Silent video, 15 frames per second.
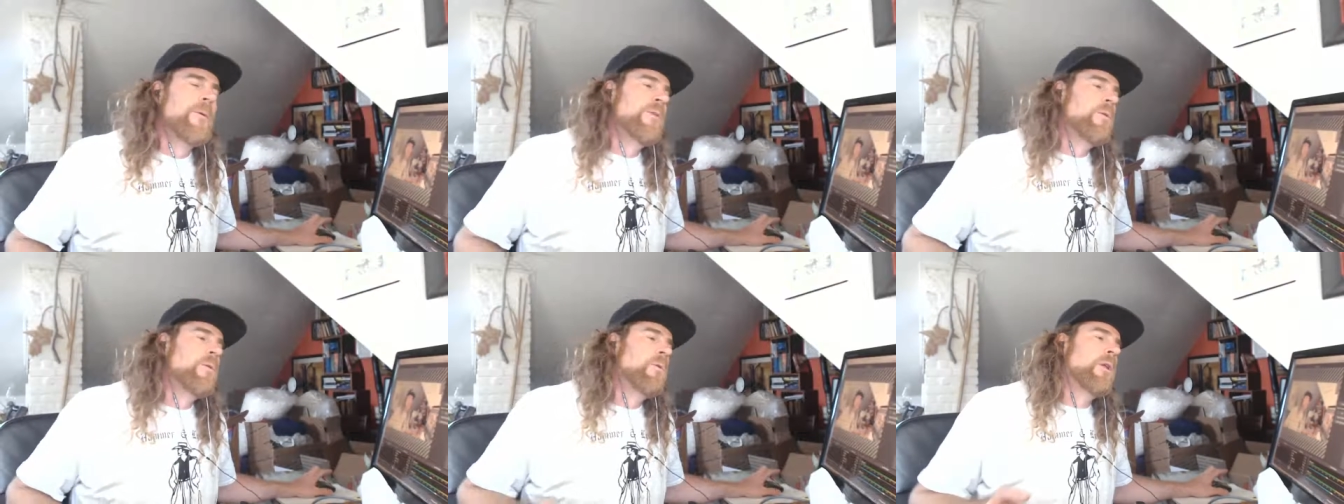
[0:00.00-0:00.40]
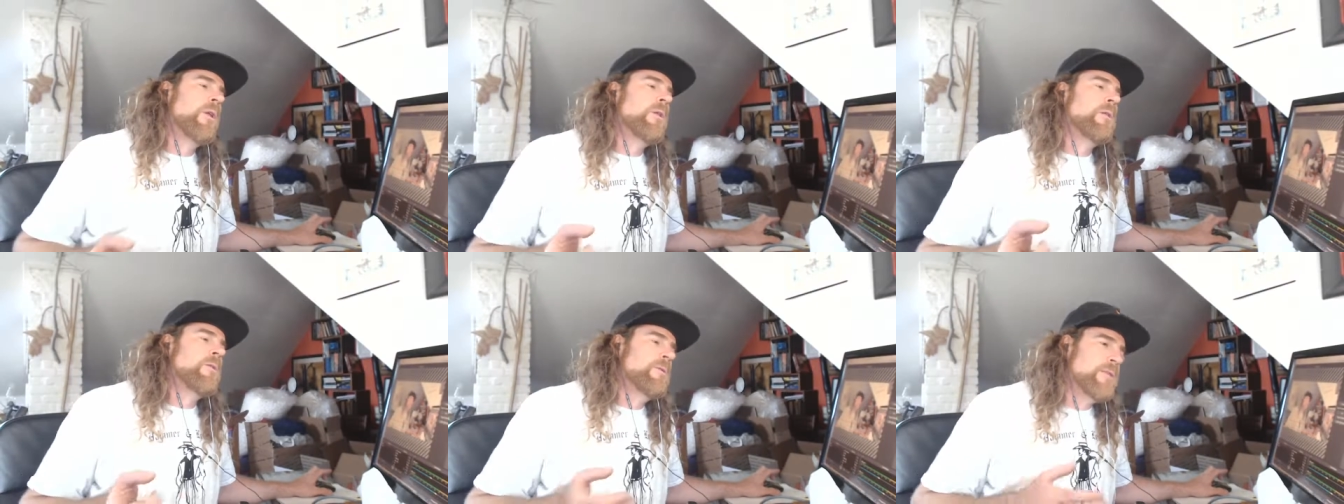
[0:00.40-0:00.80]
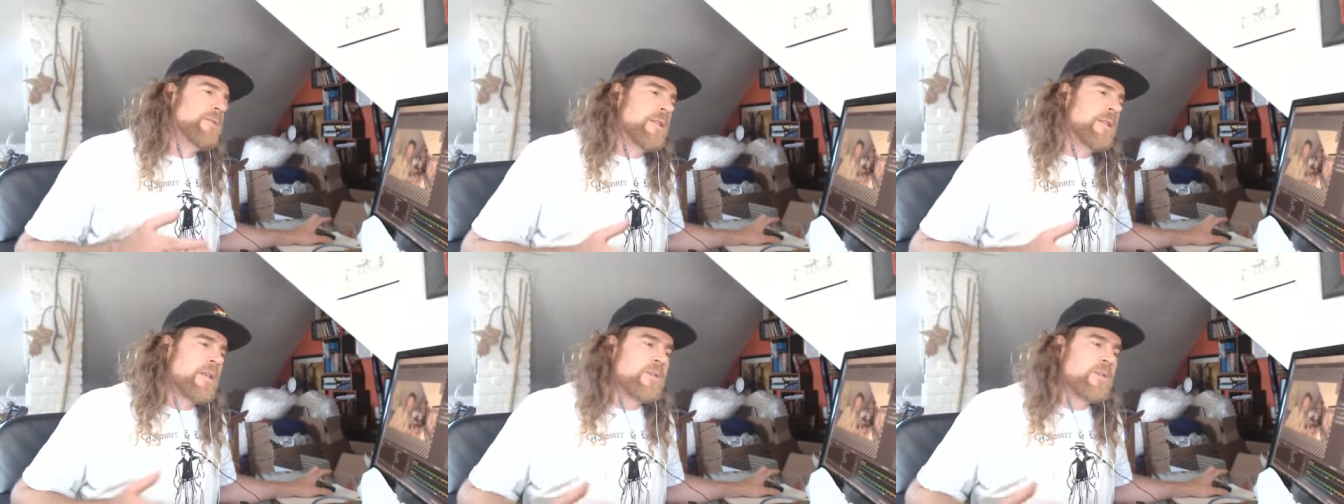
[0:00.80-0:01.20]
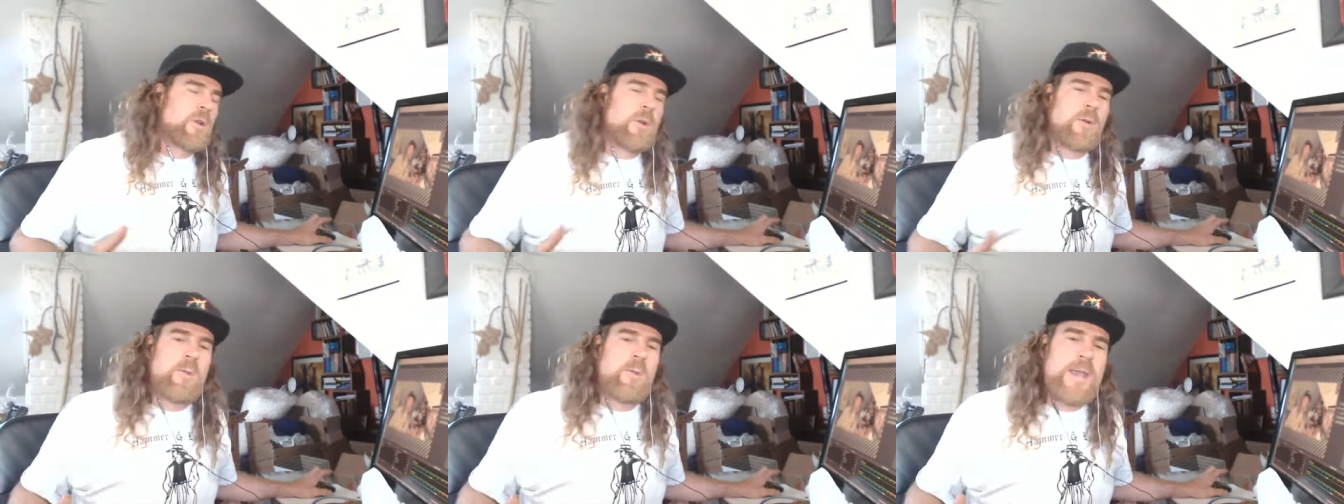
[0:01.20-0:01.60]
Well, since I
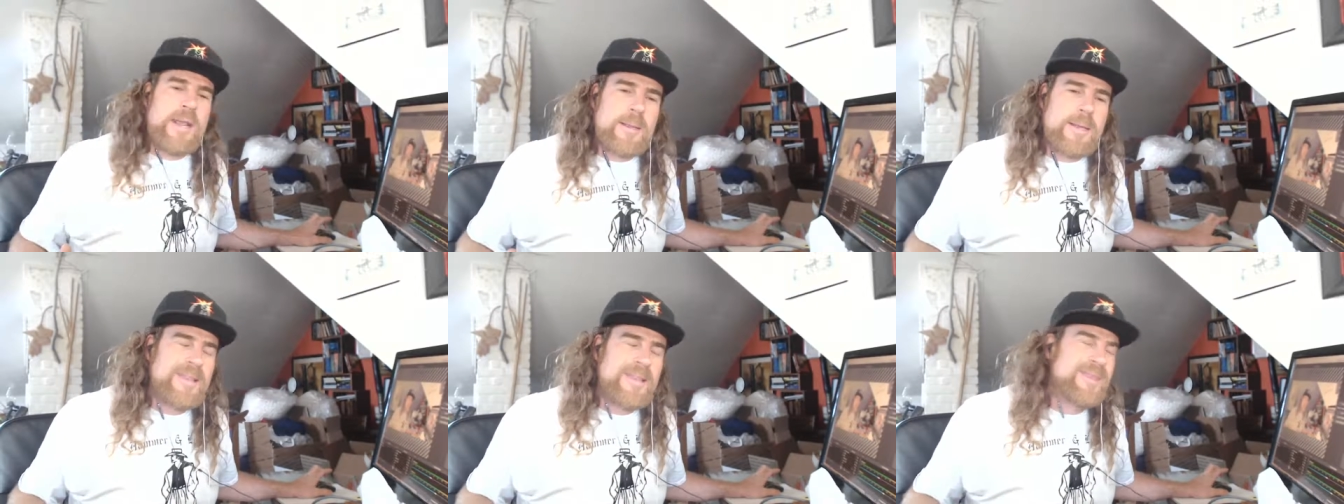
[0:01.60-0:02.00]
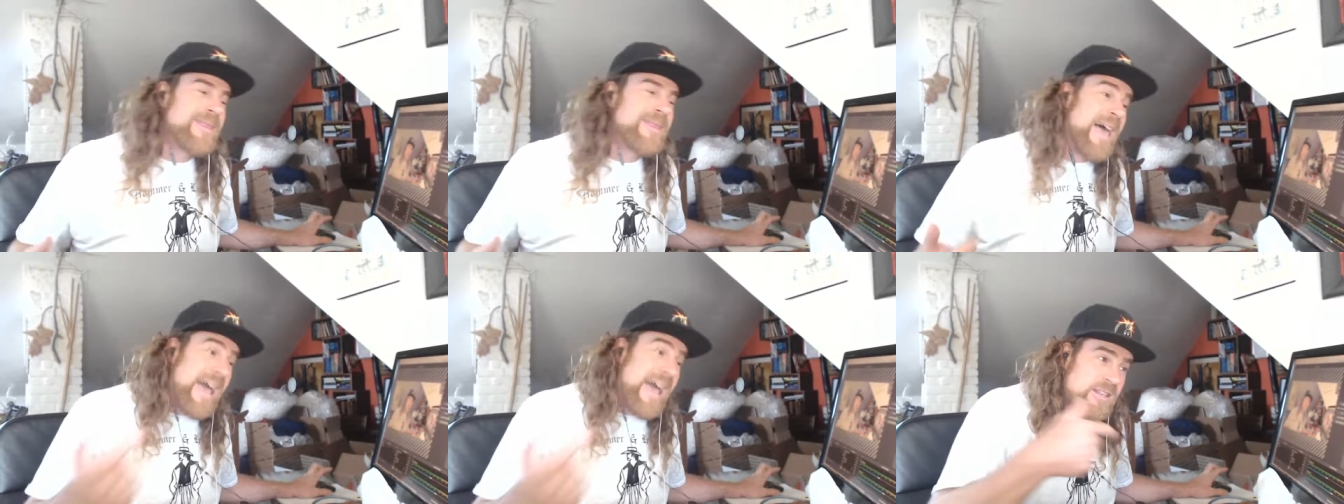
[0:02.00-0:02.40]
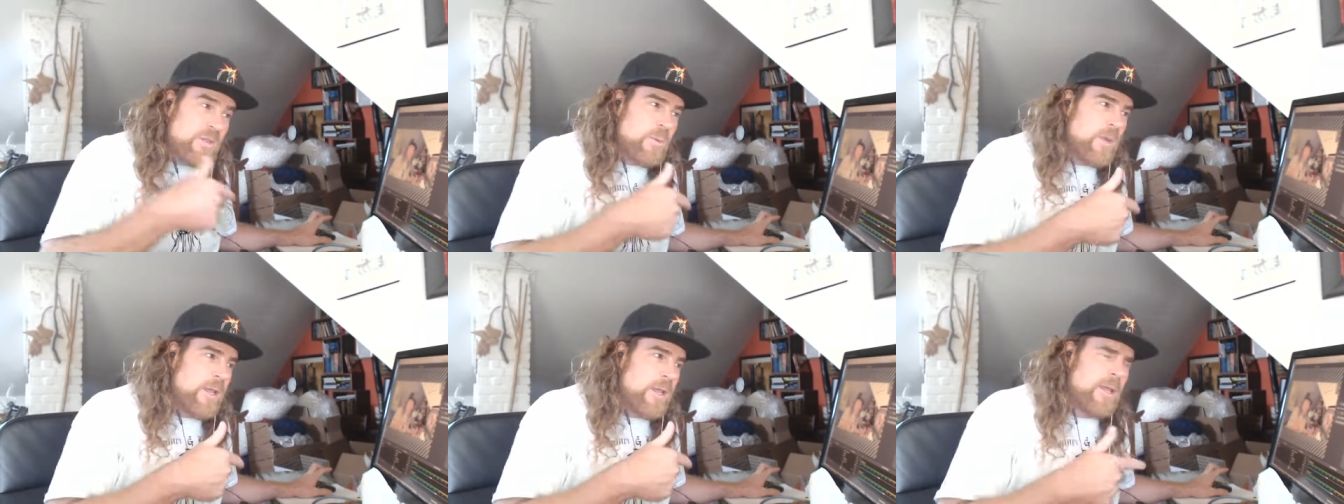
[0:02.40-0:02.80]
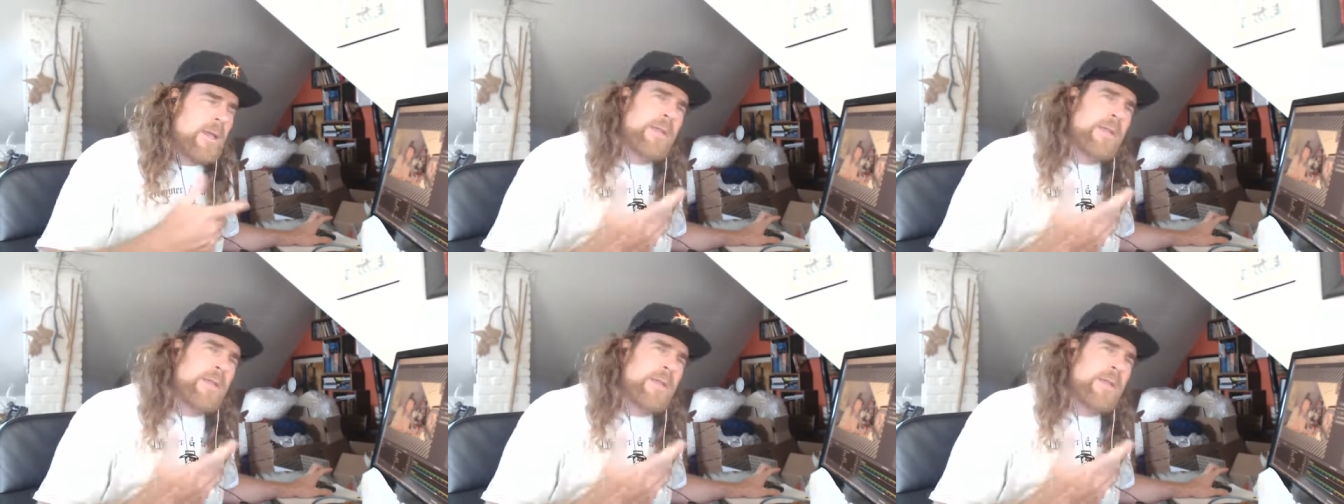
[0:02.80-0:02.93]
started weekly last week,